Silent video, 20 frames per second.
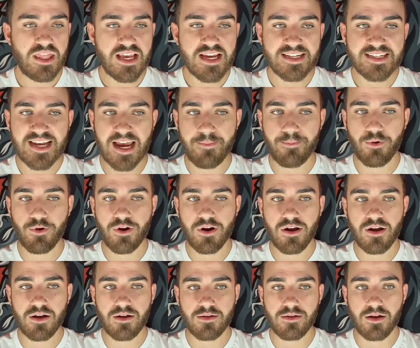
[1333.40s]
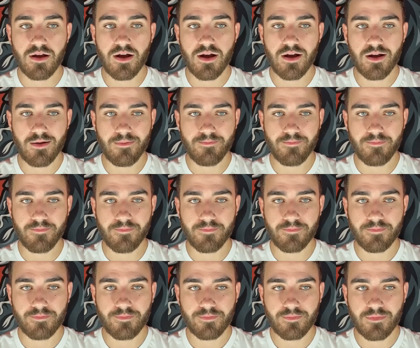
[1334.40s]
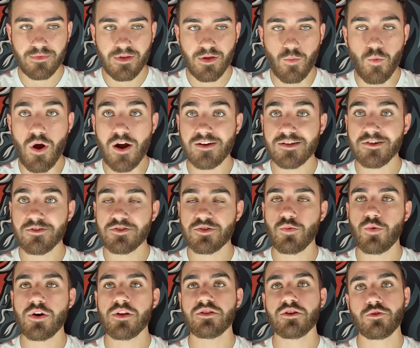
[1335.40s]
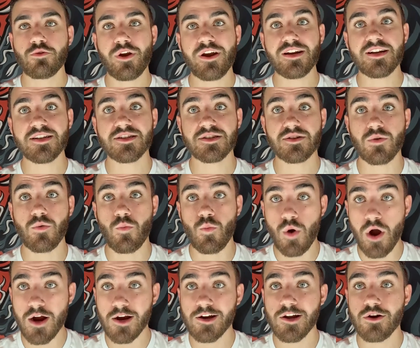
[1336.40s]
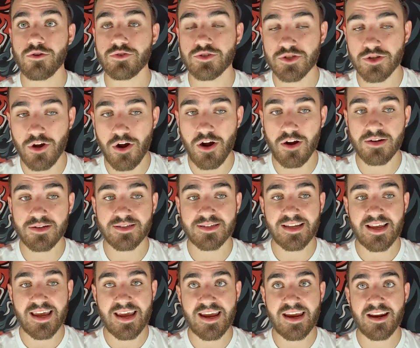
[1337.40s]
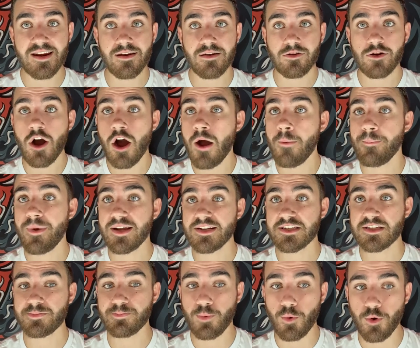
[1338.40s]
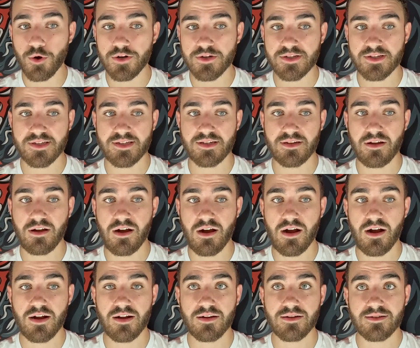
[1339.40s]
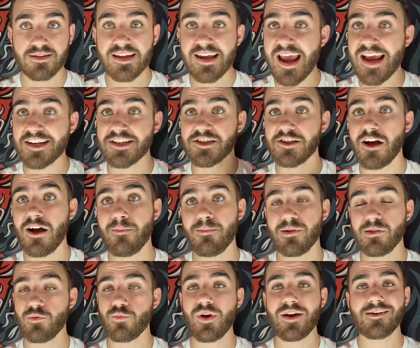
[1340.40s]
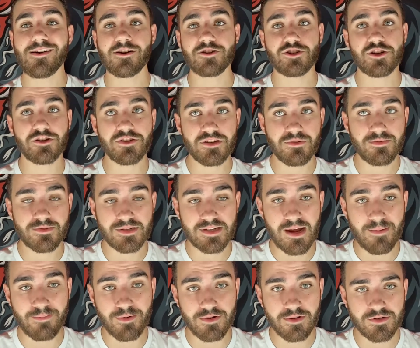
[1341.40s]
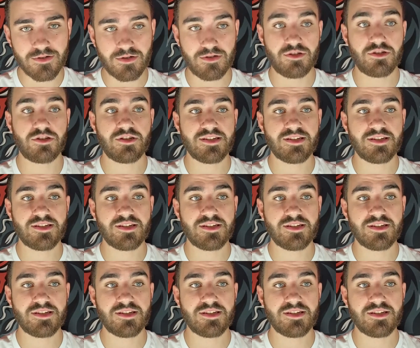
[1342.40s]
Tybura walked out to one of the greatest walkout songs in combat sports. Can't Stop by the Red Hot Chili Steppers.